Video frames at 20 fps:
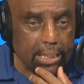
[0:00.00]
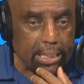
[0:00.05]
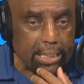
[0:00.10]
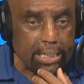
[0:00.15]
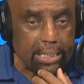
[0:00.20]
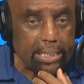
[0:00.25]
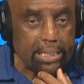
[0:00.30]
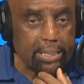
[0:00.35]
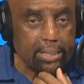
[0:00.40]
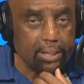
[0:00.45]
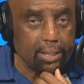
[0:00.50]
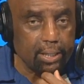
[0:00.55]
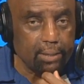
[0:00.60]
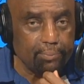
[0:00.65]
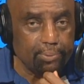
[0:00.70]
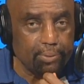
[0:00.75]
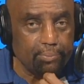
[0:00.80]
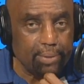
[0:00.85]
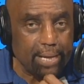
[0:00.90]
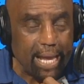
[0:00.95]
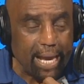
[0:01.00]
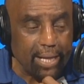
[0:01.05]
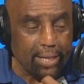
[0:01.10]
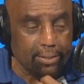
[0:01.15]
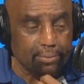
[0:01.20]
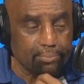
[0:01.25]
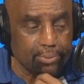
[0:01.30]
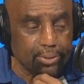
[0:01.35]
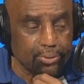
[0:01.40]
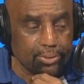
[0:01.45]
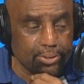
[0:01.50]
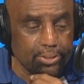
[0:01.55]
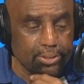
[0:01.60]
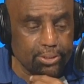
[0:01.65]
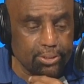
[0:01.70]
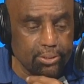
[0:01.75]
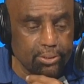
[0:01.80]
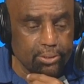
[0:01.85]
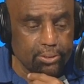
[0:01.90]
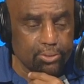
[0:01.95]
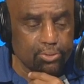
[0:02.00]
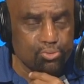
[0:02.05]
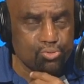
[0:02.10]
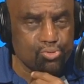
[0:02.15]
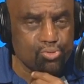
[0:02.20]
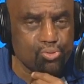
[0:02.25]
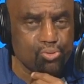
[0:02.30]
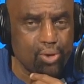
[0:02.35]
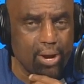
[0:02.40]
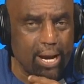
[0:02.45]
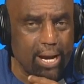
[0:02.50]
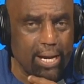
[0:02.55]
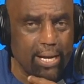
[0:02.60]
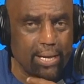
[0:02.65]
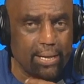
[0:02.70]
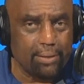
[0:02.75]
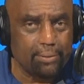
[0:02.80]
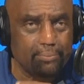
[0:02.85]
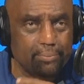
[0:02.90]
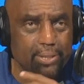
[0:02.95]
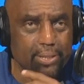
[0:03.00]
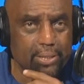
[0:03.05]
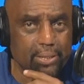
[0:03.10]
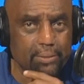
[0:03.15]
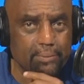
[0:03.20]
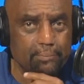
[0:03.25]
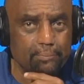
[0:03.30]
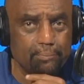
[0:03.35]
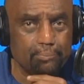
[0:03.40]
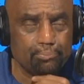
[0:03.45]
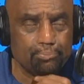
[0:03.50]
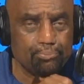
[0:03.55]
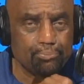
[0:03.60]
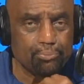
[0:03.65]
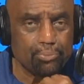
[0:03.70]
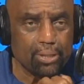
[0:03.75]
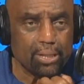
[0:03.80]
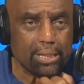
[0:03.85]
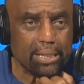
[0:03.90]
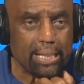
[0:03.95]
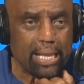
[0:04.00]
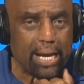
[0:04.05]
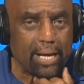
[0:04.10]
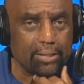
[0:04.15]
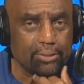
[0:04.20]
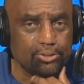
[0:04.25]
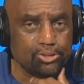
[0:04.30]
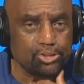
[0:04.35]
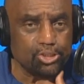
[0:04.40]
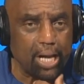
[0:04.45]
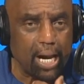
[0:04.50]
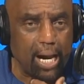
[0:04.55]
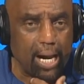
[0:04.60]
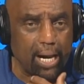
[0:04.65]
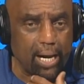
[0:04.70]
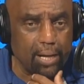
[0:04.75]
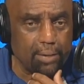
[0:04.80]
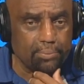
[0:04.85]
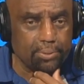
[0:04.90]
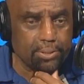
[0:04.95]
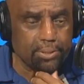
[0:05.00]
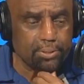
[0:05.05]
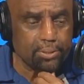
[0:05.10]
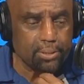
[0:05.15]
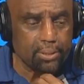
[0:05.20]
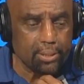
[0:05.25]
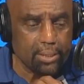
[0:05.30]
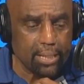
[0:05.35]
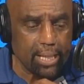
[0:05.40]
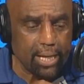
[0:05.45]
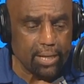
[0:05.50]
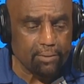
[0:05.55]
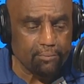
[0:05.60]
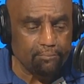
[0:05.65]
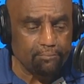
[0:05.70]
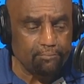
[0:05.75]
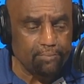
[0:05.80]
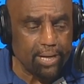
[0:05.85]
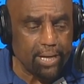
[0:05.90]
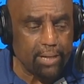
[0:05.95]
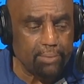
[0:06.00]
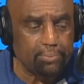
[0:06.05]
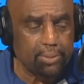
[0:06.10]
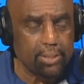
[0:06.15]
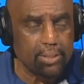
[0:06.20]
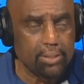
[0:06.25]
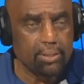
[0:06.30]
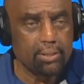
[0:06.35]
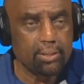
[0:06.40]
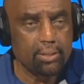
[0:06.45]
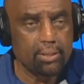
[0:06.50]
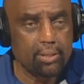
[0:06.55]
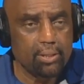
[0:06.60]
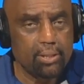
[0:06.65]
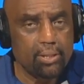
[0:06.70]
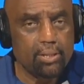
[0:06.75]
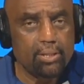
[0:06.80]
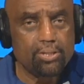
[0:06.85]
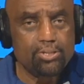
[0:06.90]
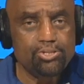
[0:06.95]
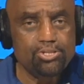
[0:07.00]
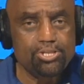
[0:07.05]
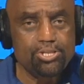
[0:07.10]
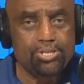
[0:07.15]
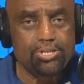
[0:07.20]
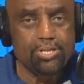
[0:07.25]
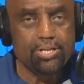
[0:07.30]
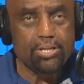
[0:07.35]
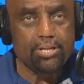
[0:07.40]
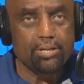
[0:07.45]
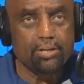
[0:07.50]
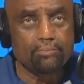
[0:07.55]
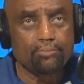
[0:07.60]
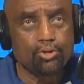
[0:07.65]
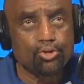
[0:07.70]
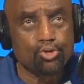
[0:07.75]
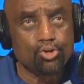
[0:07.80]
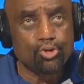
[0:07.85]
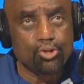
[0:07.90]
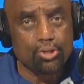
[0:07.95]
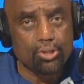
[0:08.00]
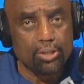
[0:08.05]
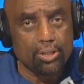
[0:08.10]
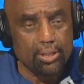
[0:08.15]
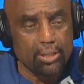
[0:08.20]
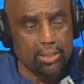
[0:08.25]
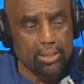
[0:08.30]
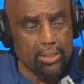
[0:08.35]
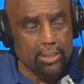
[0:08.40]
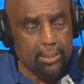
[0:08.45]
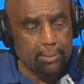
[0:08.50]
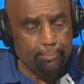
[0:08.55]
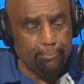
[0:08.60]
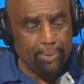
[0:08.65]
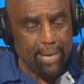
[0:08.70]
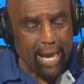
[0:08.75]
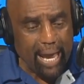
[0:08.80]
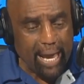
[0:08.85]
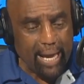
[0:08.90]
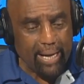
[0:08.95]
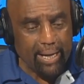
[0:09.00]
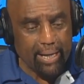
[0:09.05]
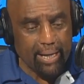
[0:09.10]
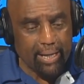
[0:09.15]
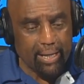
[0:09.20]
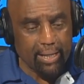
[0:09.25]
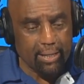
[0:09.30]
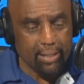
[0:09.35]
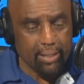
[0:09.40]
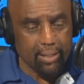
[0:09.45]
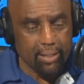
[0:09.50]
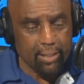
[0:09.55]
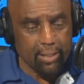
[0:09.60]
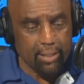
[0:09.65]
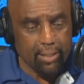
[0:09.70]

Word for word: cleaned up the black community, the crime and lack of jobs, lack of family. Just think of the good impact